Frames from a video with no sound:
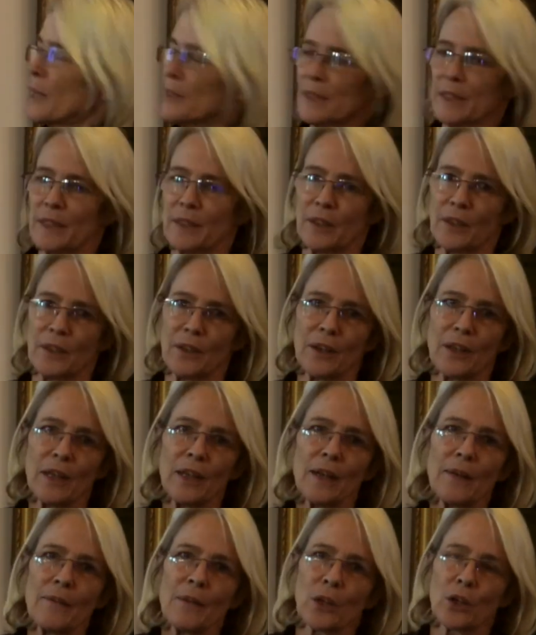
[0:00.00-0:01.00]
has in
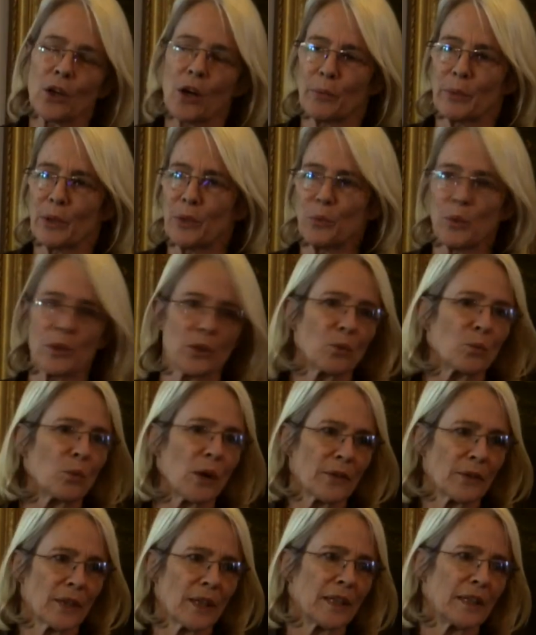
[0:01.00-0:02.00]
common with the
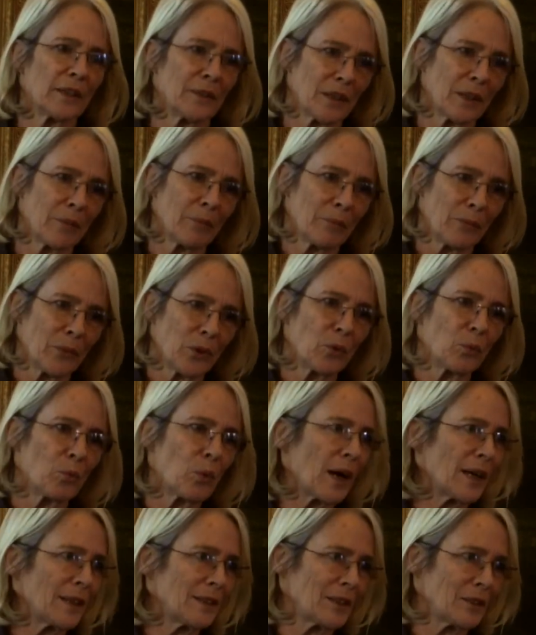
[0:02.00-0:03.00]
one that
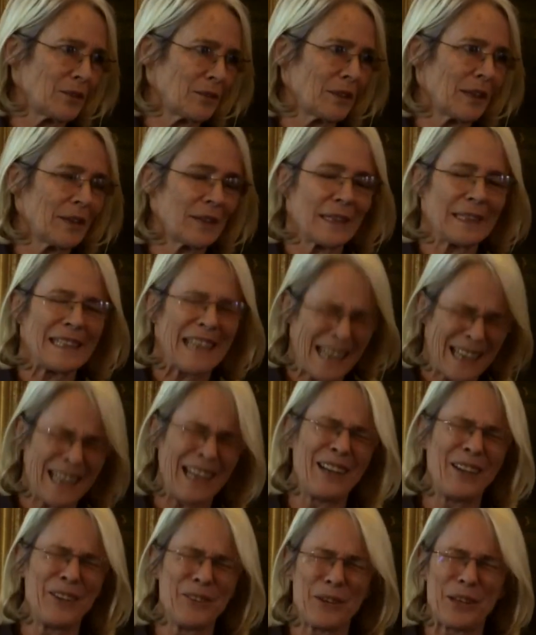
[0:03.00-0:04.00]
the
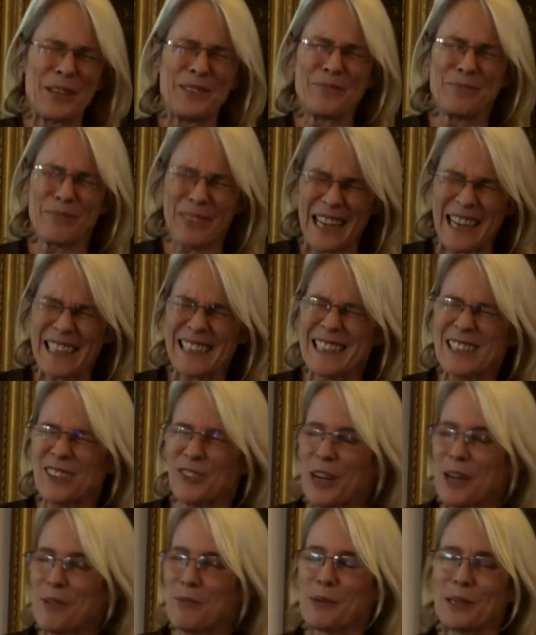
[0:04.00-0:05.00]
yellow and black
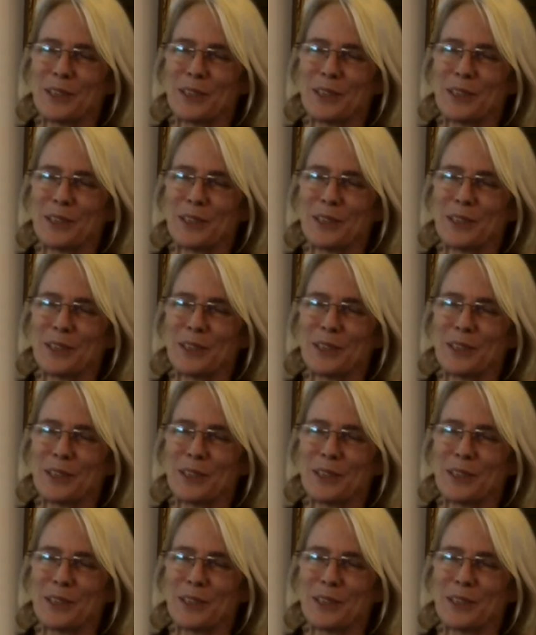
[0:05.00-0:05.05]
striped